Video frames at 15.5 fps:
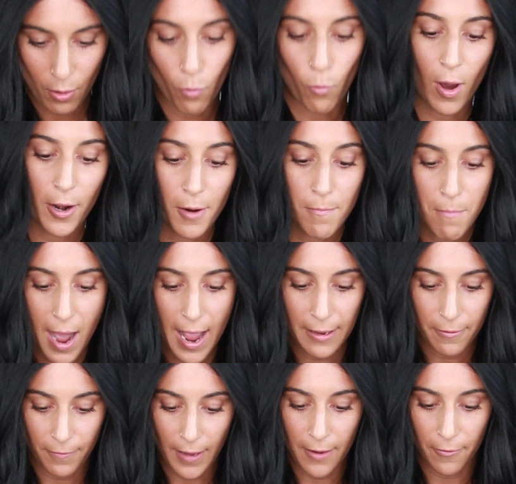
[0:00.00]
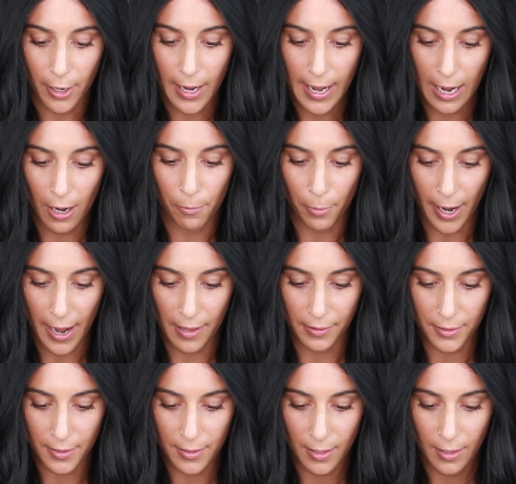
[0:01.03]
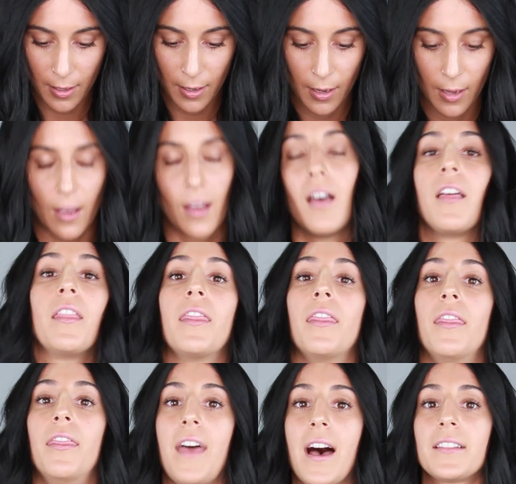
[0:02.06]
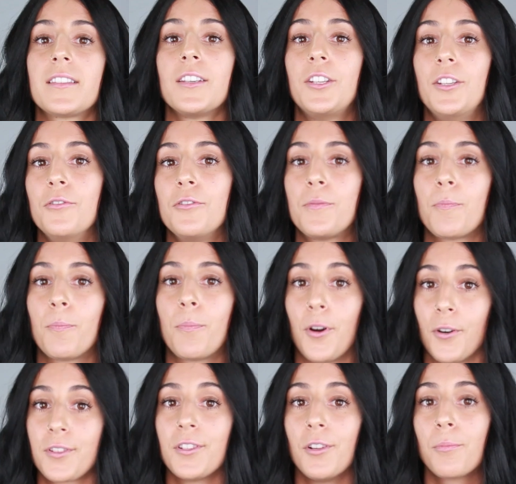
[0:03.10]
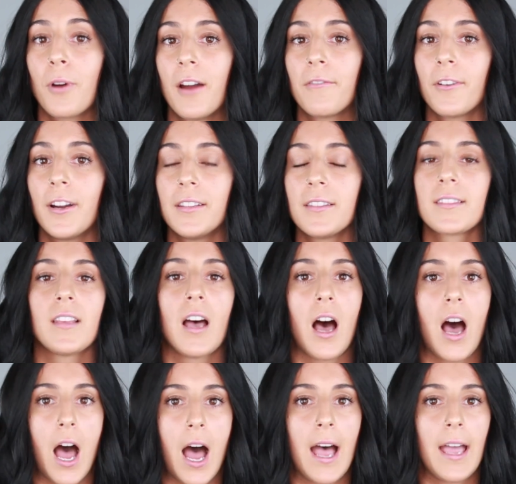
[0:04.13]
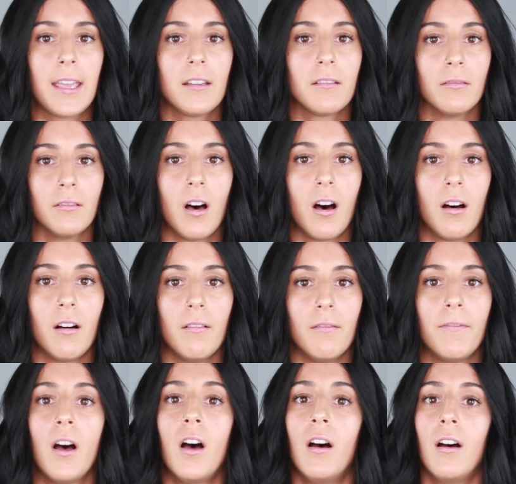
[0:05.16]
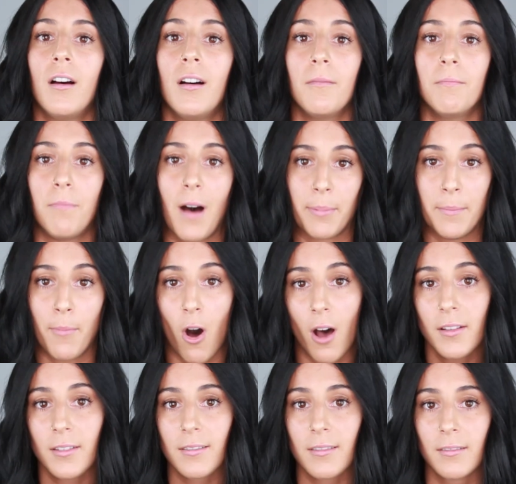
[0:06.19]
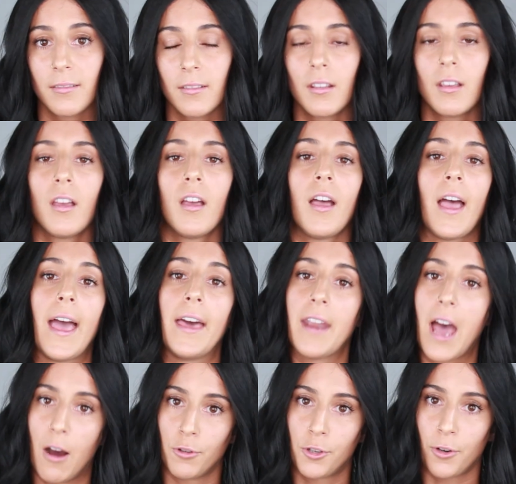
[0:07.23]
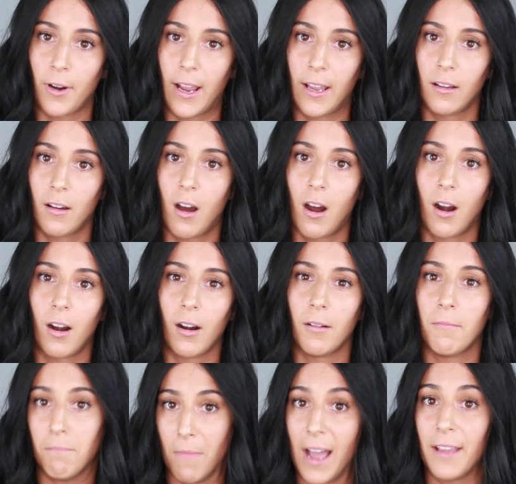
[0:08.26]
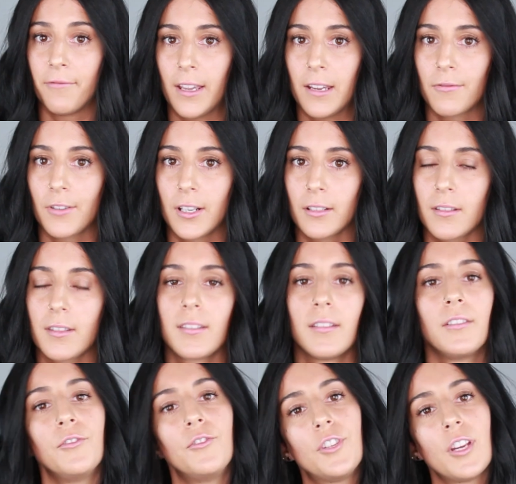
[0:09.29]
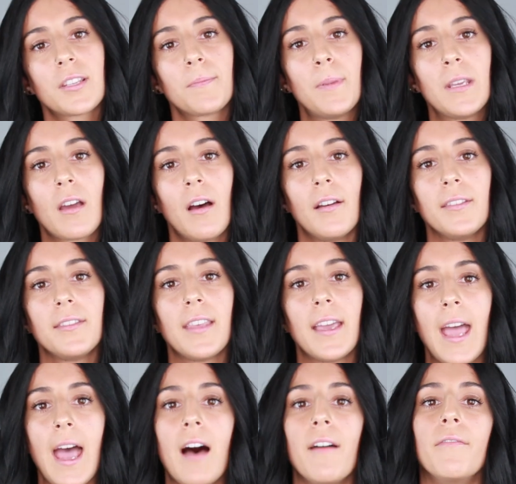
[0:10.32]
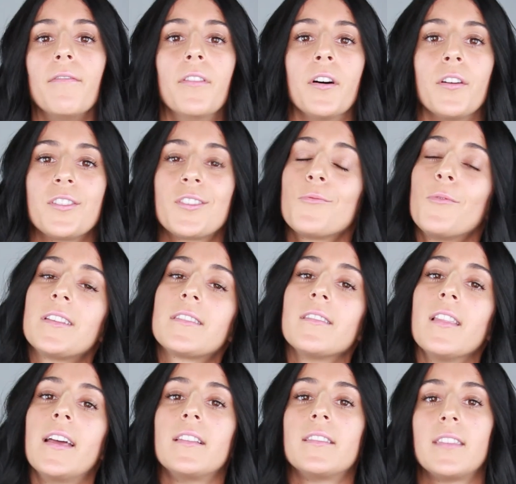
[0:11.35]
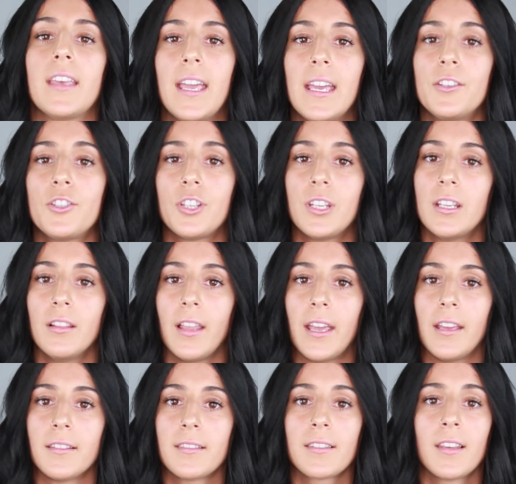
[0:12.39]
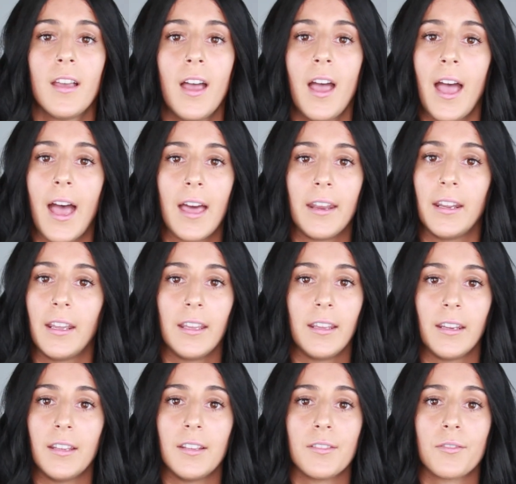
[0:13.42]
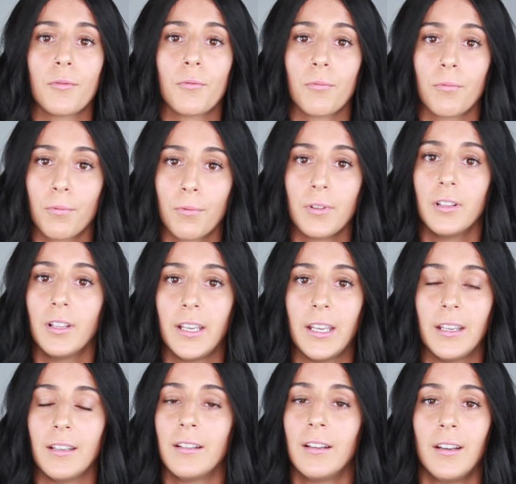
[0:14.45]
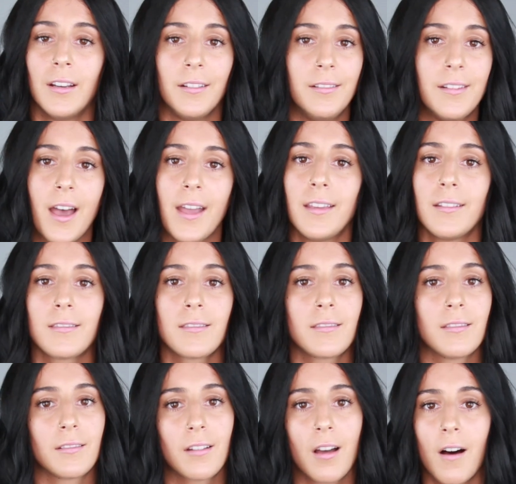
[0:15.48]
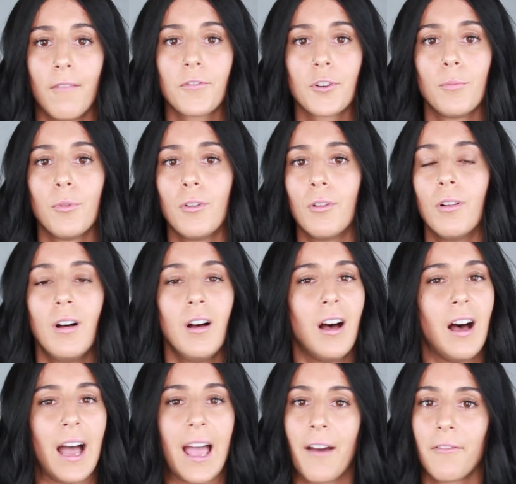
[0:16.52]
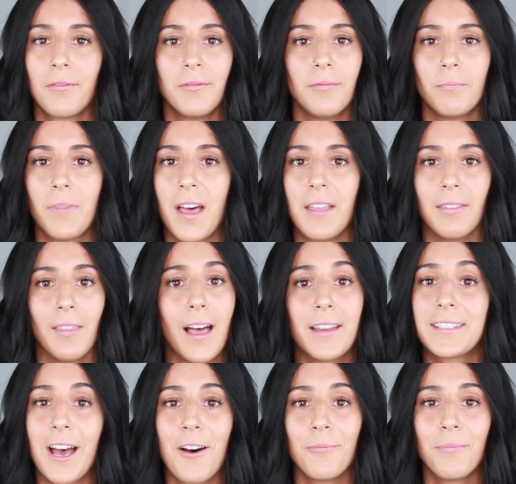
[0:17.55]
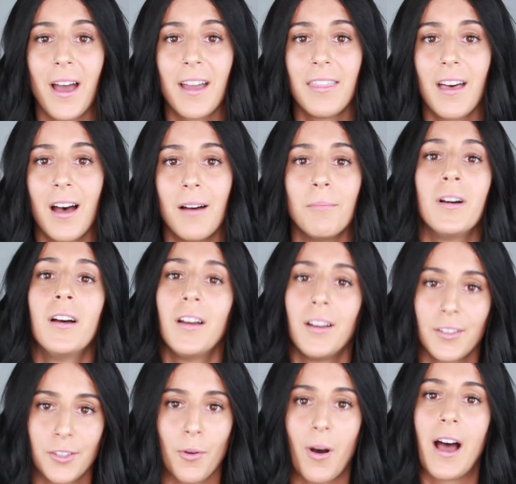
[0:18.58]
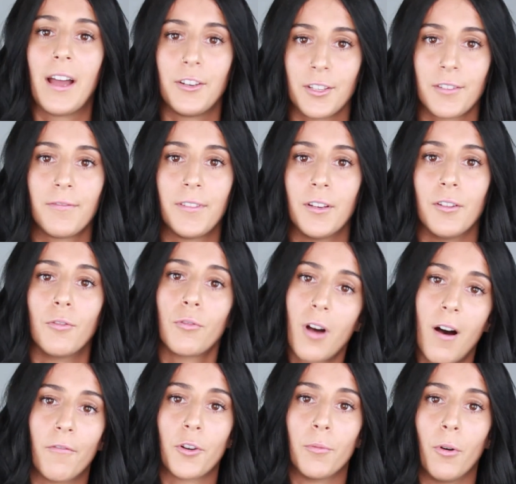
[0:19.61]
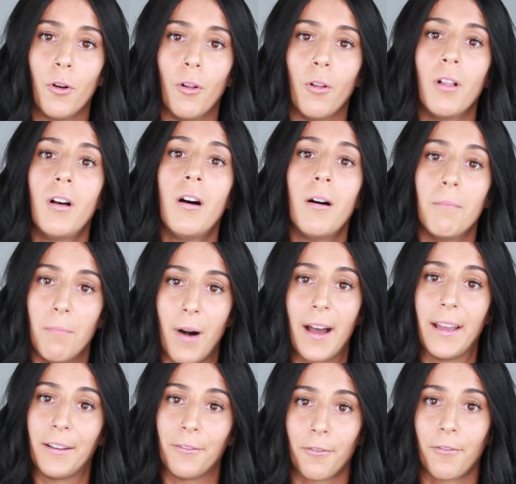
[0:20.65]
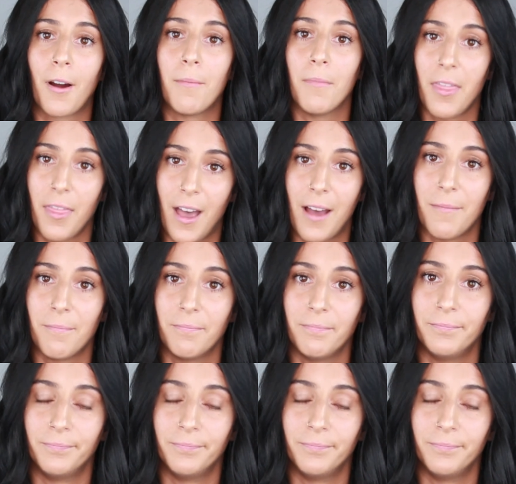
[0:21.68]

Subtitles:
What are my favorite hair brands? That's a huge personal preference. I love Bobbi Boss and Outre are my favorites just because they have the Swiss lace, the HD lace, and it is really nice, comfortable. I haven't been let down by them, so I just feel comfortable buying from them.